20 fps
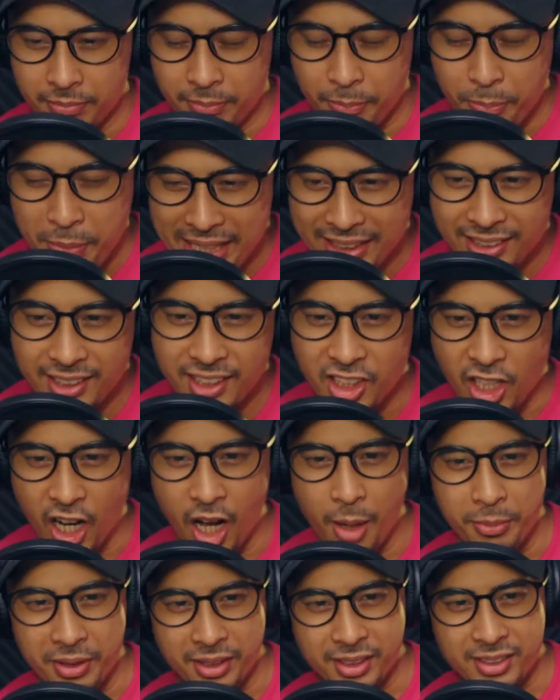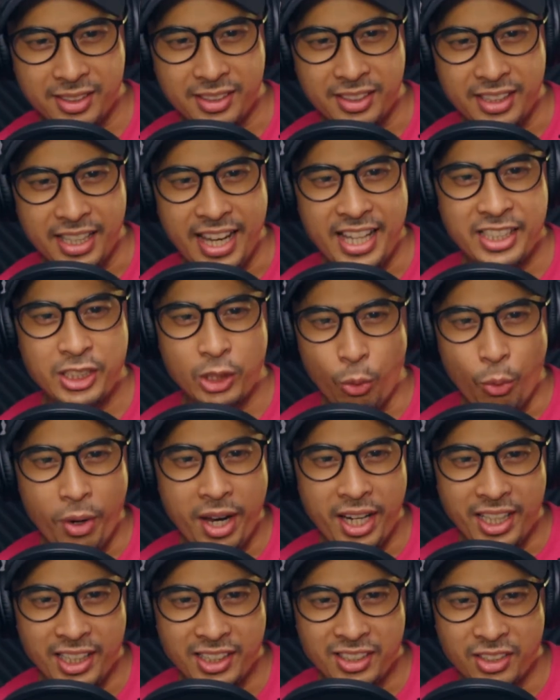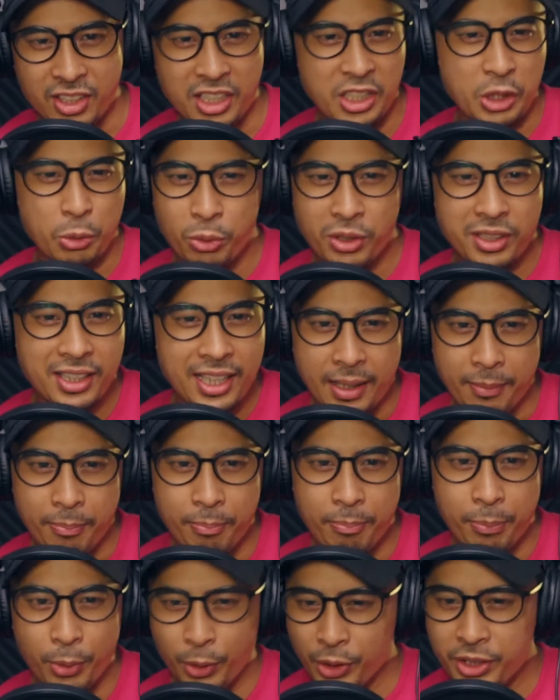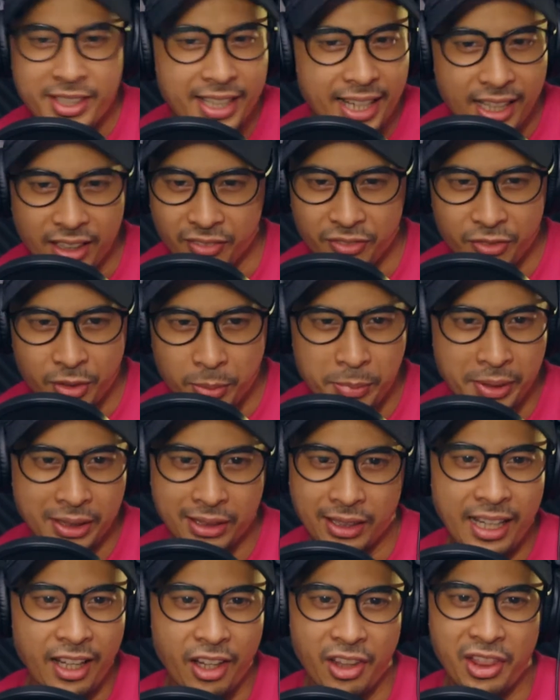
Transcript: making comics as a way so that you wouldn't get burnt out from mental health.